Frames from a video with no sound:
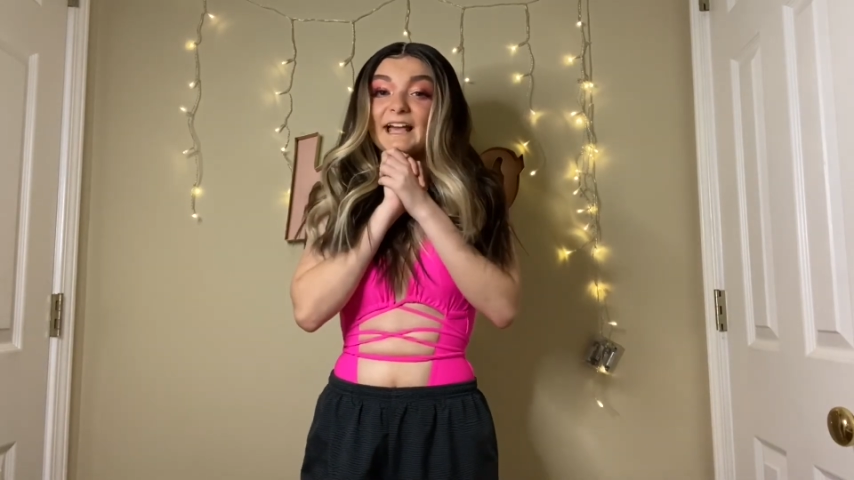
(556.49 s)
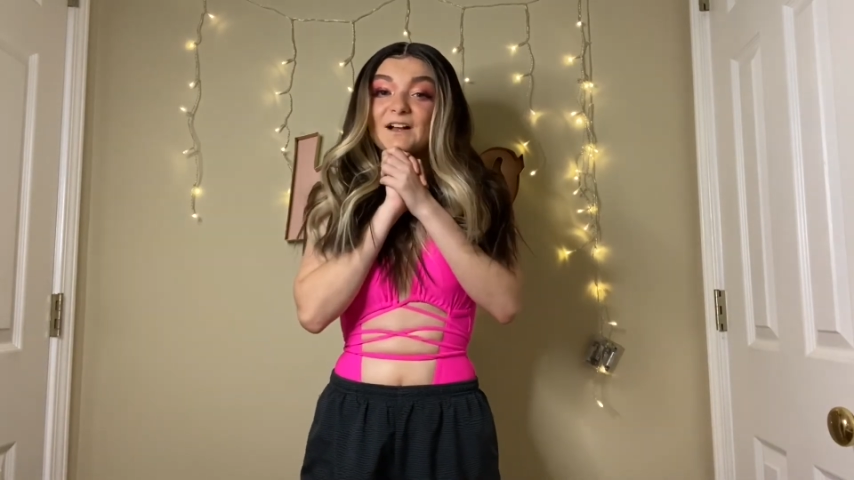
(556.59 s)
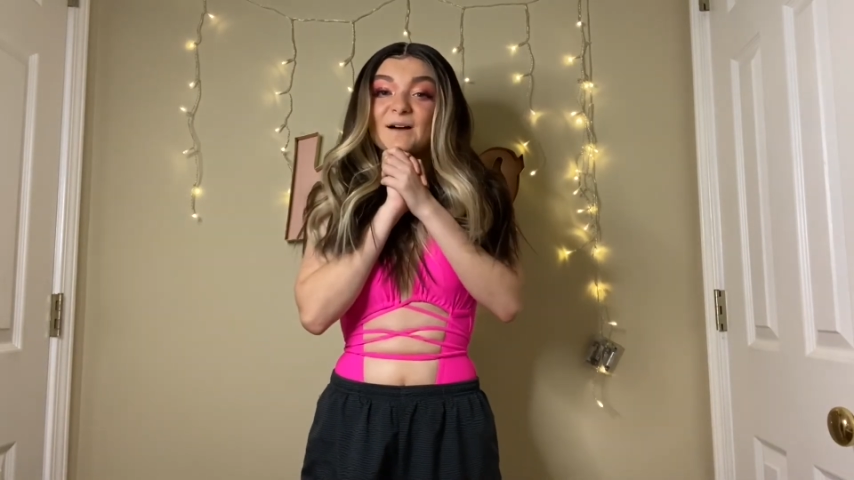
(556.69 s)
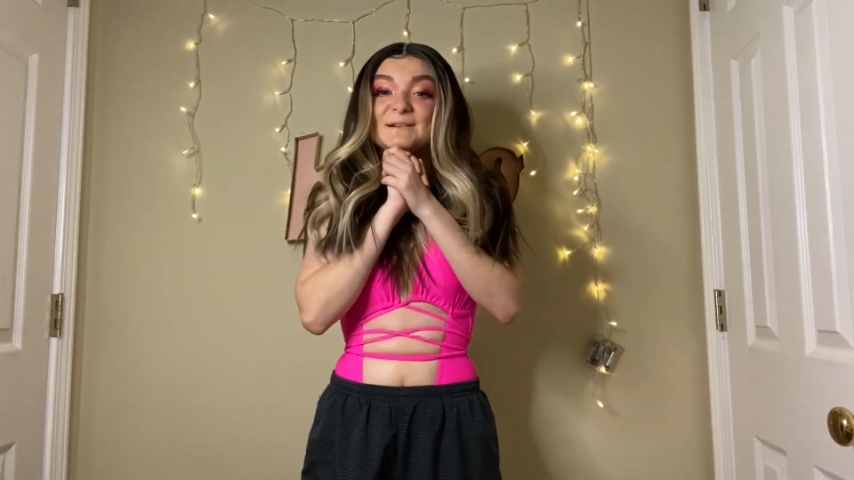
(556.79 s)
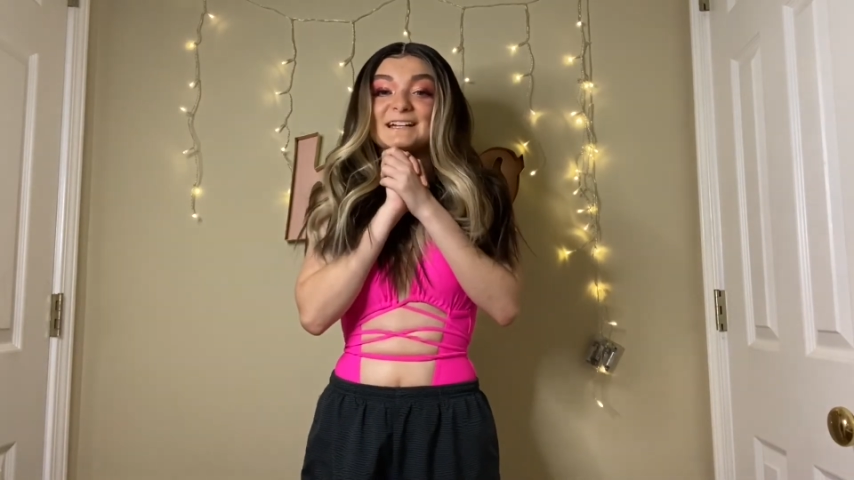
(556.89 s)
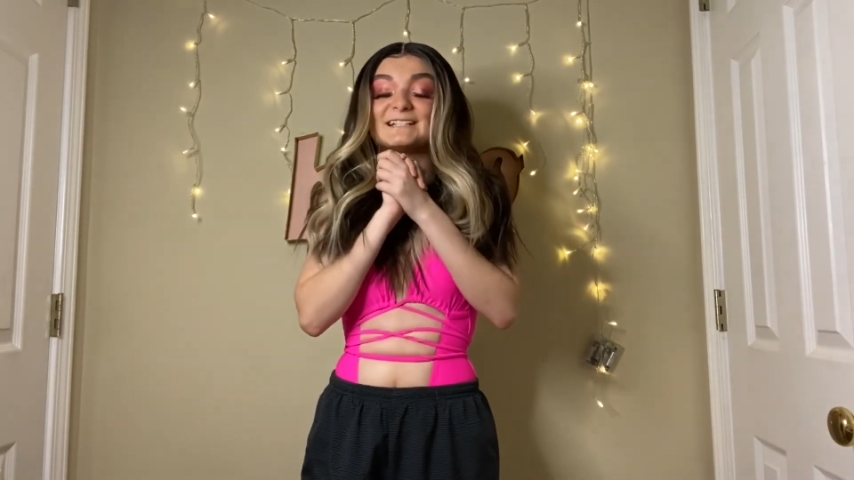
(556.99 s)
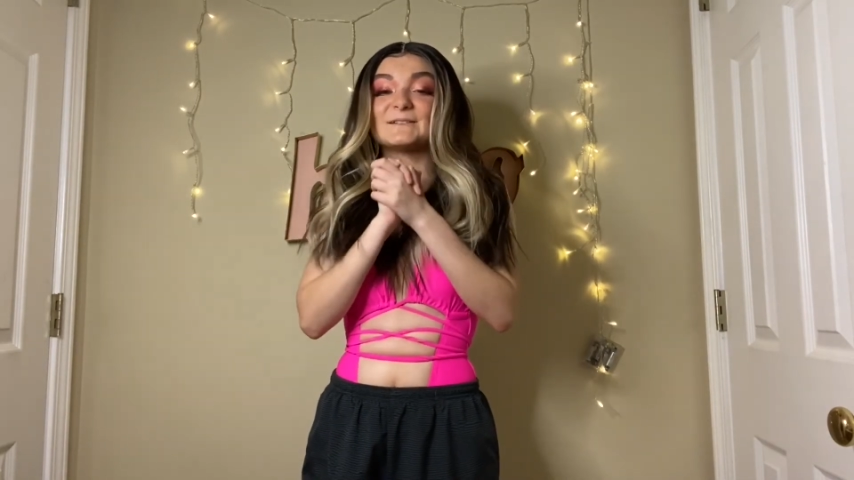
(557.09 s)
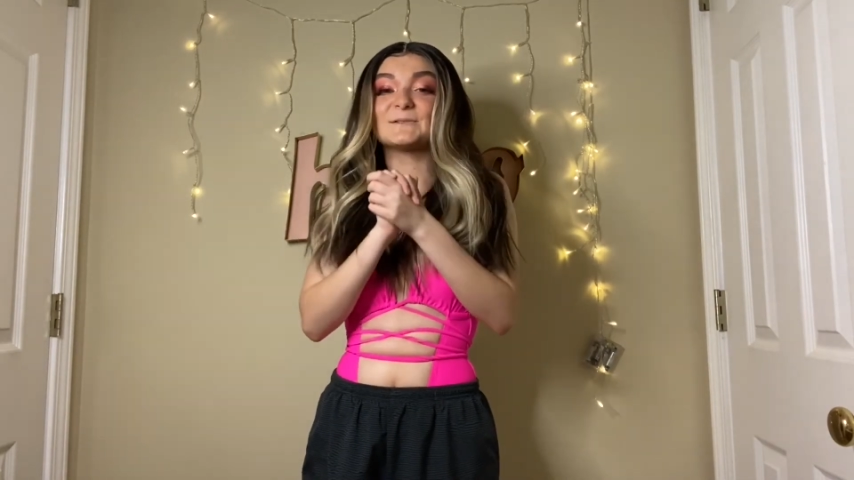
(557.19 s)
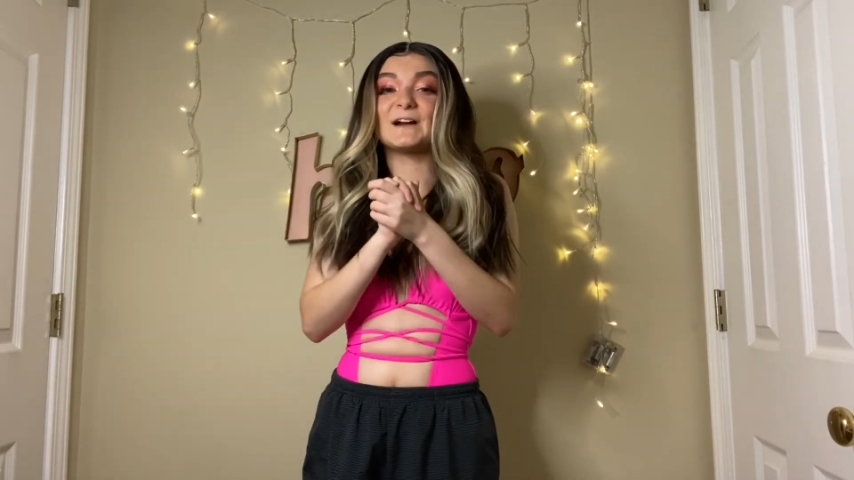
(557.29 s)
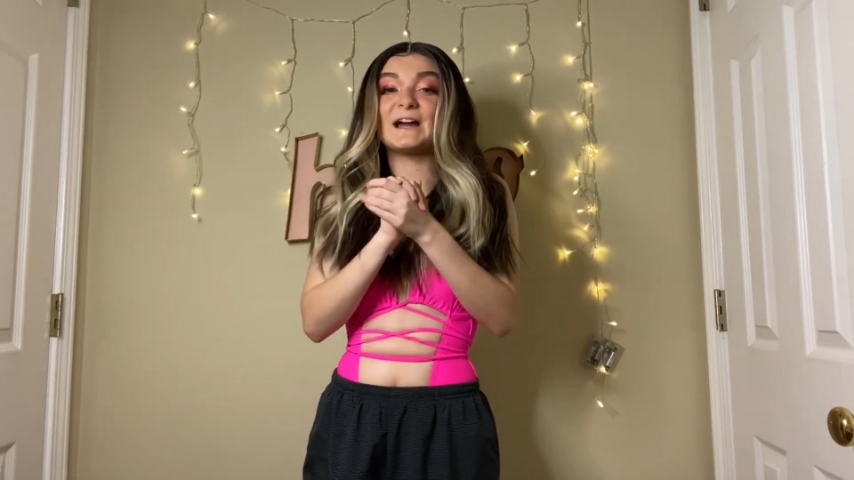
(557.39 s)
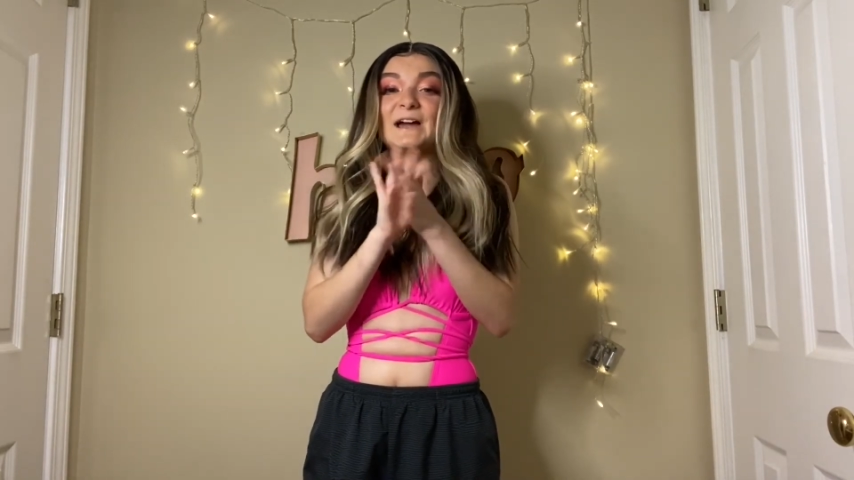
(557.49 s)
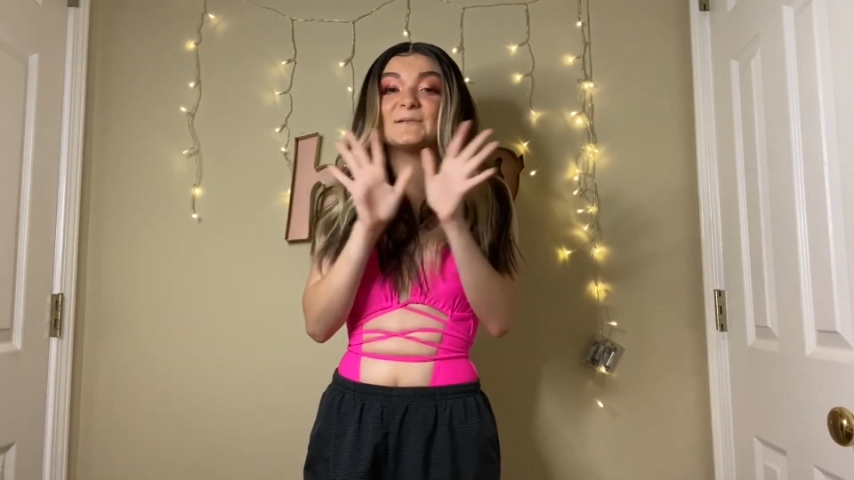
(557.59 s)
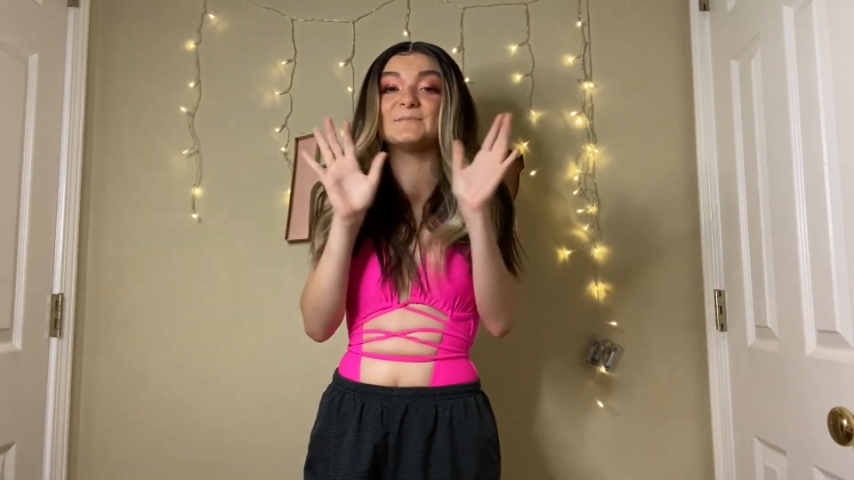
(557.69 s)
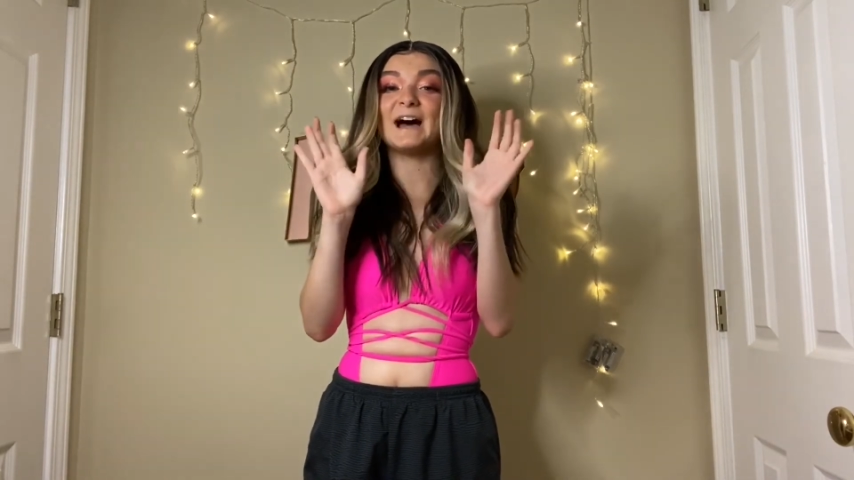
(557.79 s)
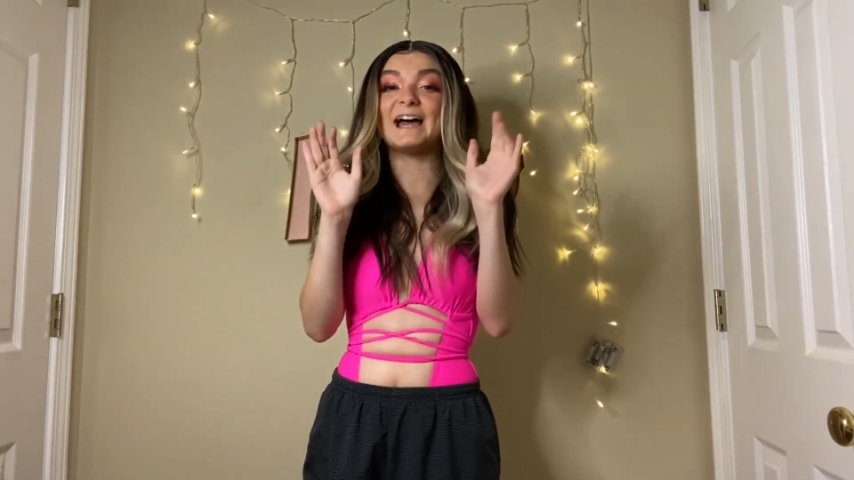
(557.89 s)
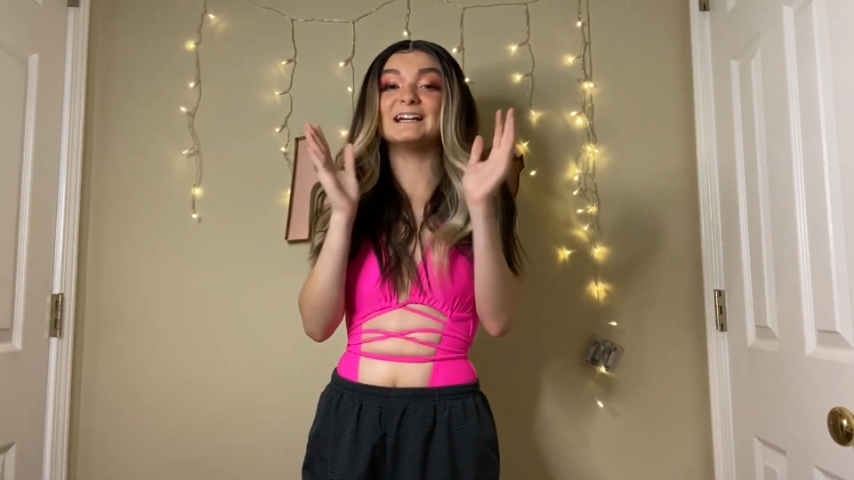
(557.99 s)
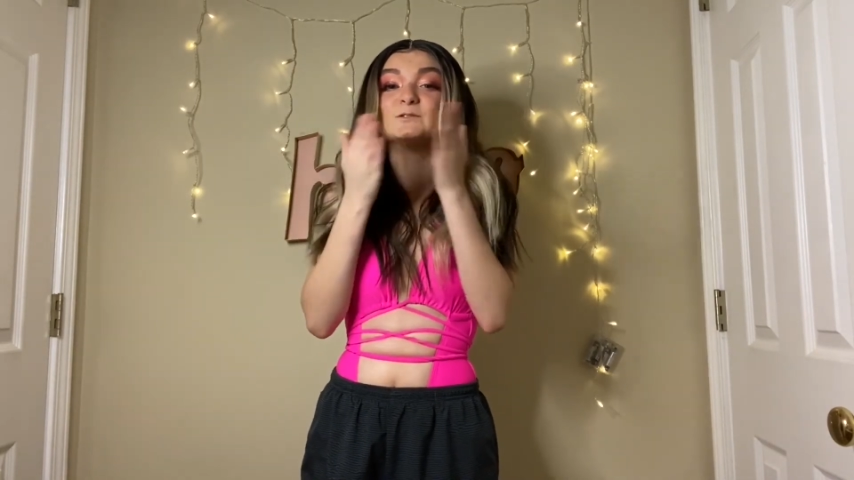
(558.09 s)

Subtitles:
comment, and subscribe. Bye!